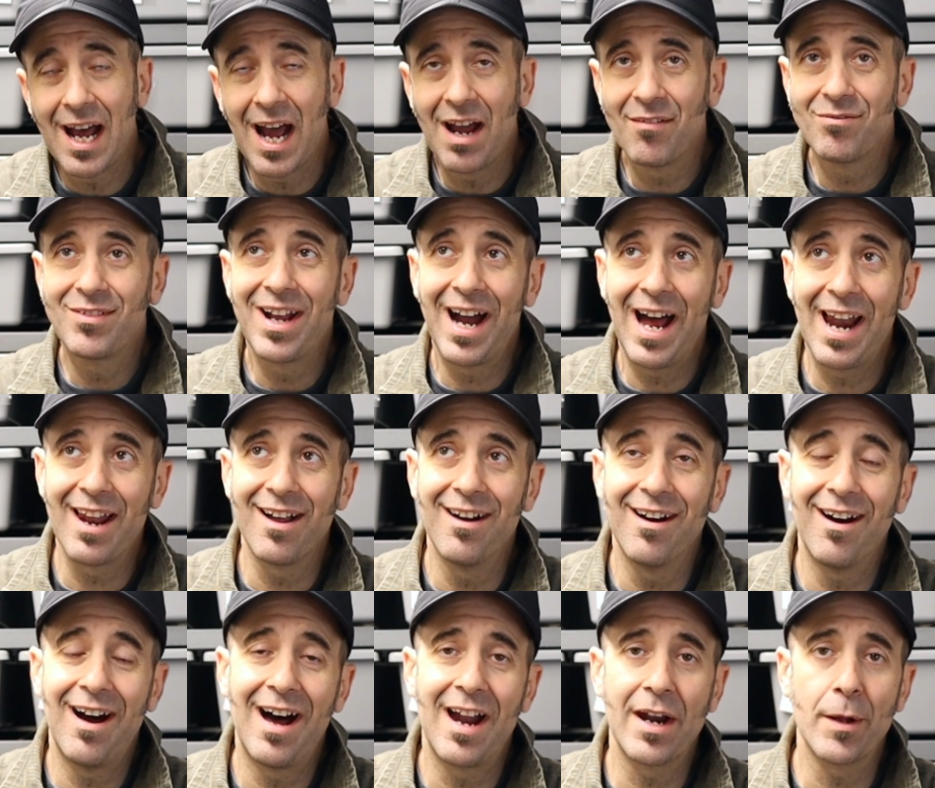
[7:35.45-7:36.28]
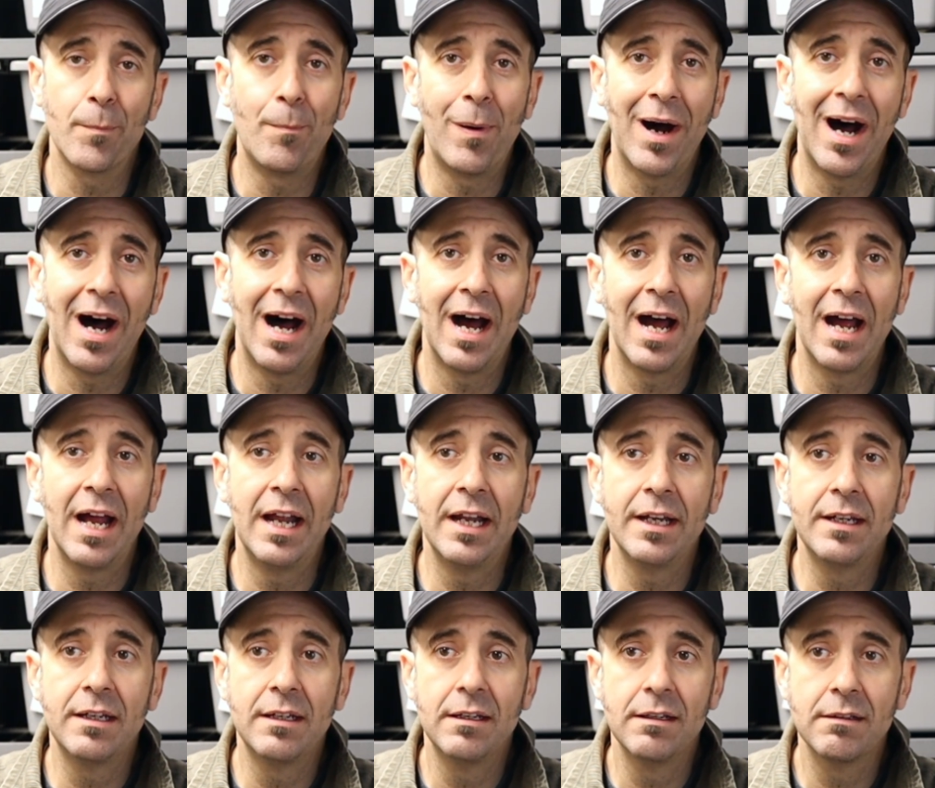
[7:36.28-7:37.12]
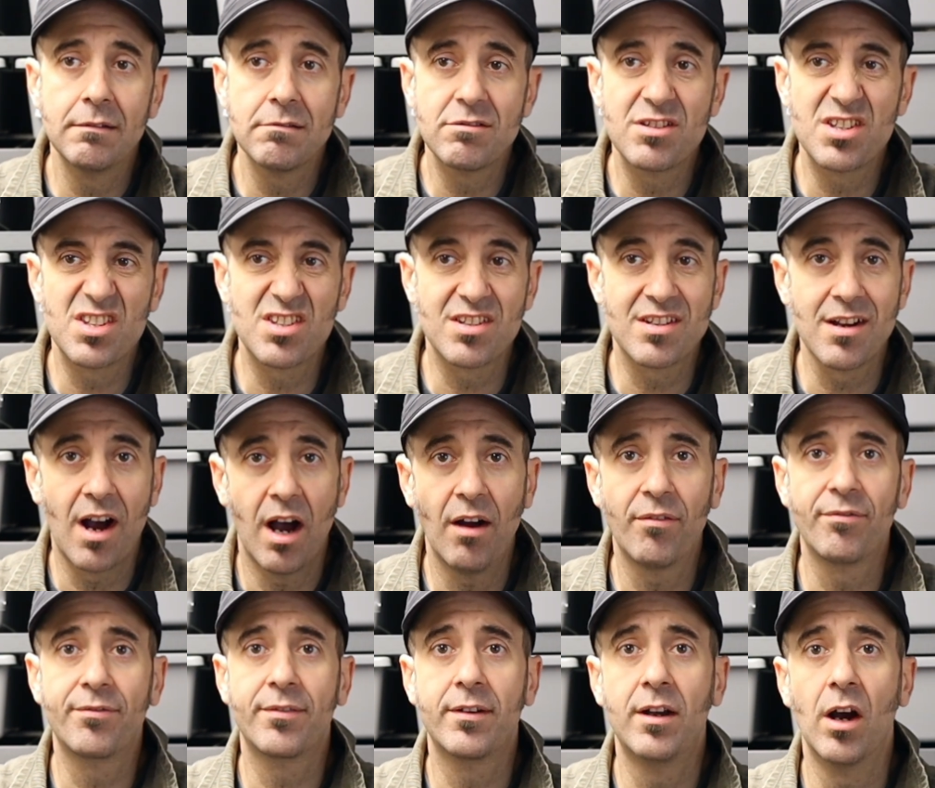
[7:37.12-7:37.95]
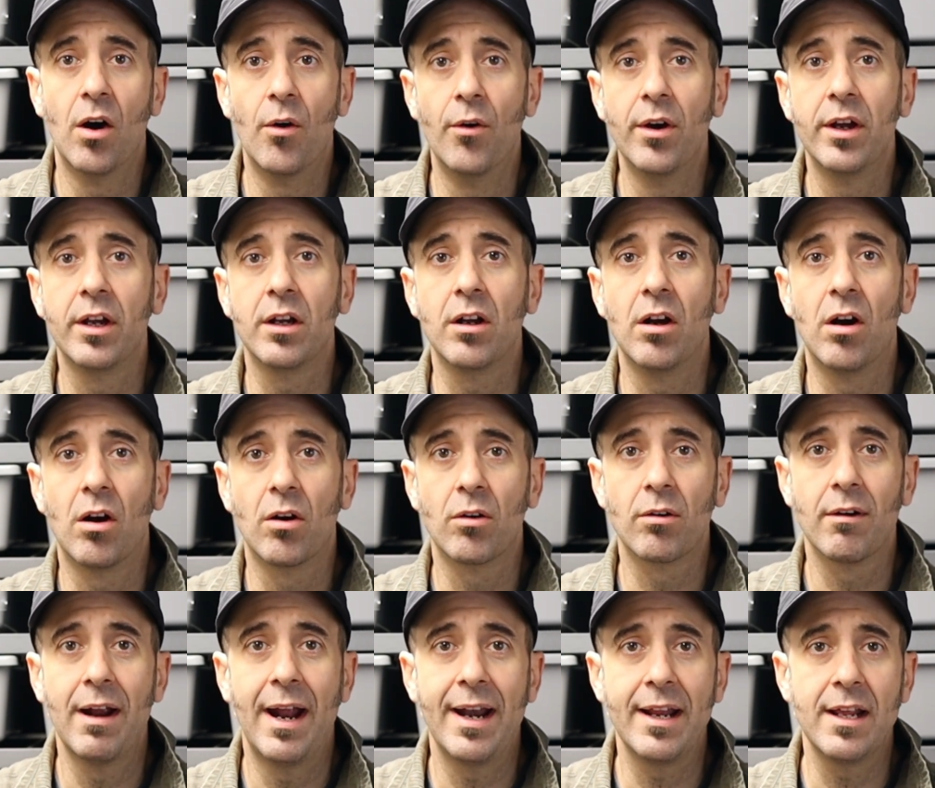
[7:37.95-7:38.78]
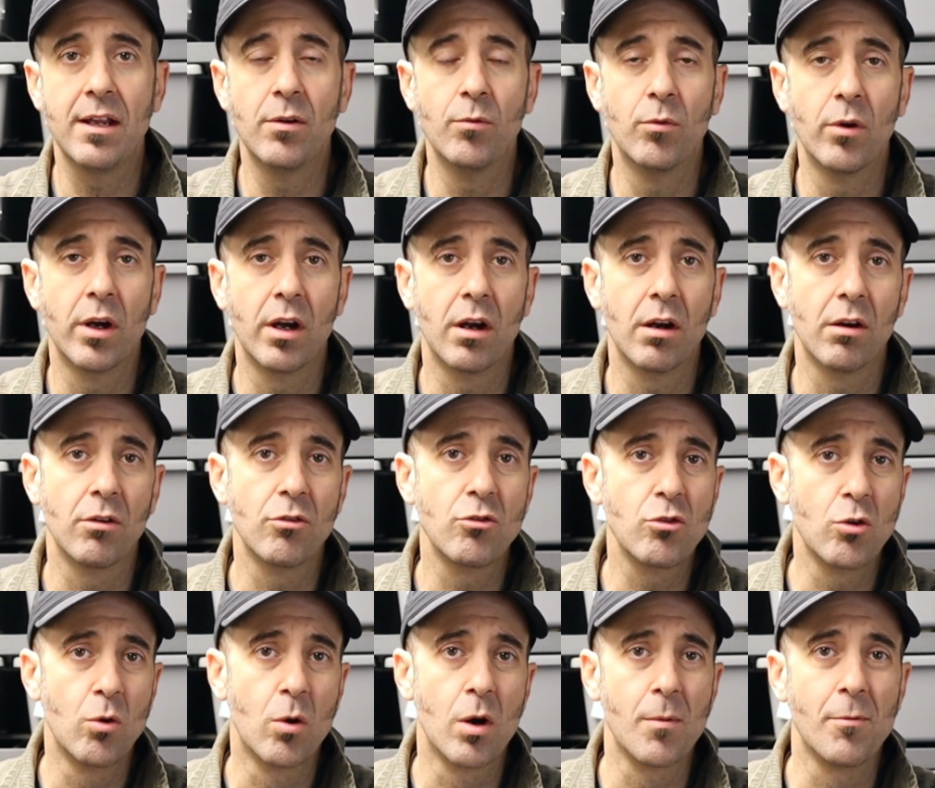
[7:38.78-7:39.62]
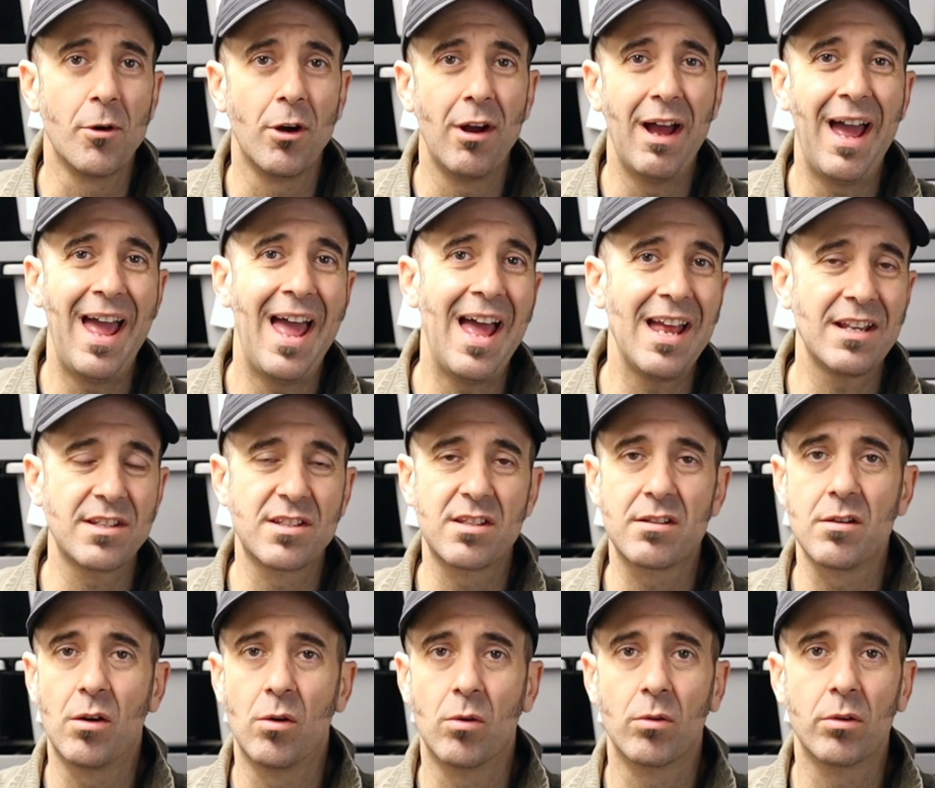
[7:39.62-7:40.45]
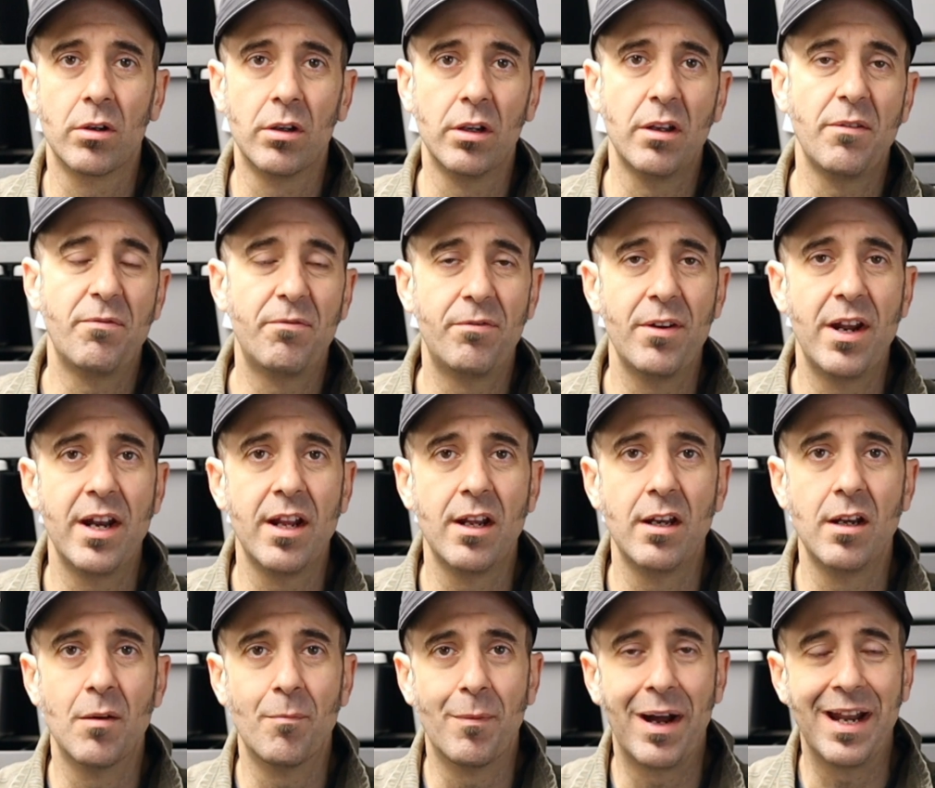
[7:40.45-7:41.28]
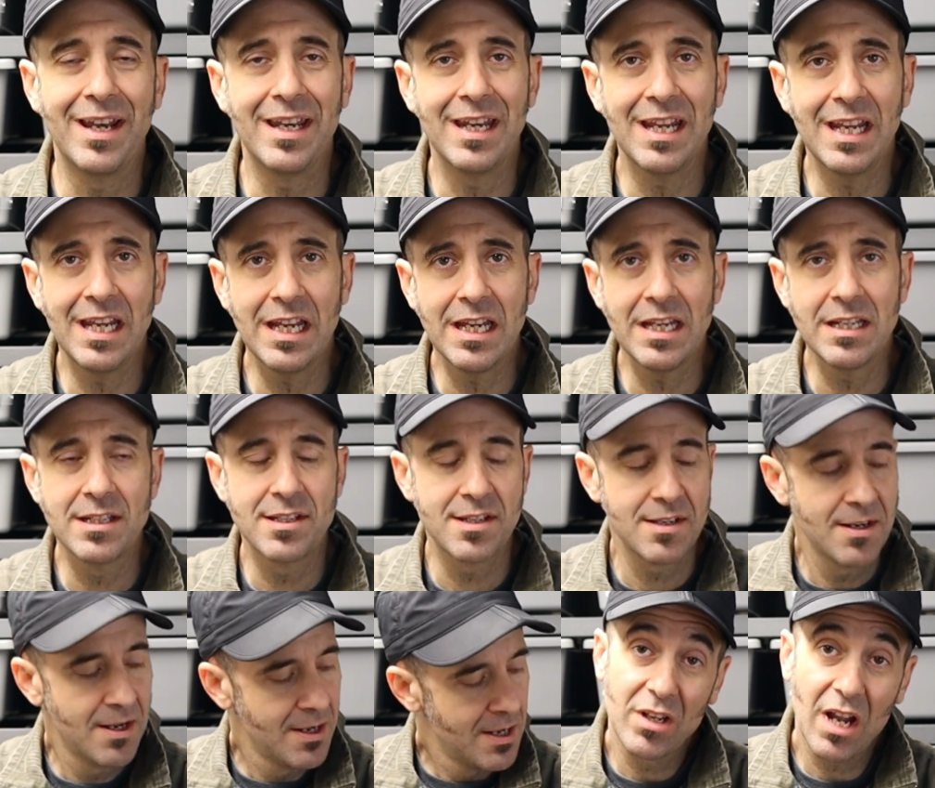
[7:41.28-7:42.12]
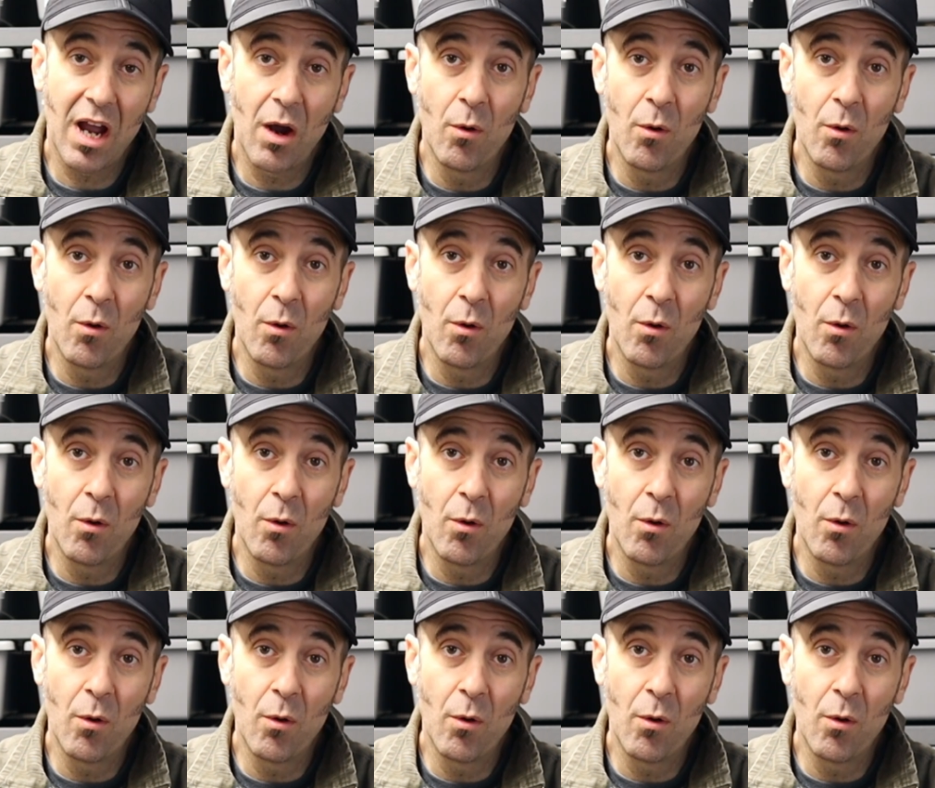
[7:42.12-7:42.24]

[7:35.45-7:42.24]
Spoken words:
I've got a lot of pied stuff going already where normal hets don't really fit into my needs.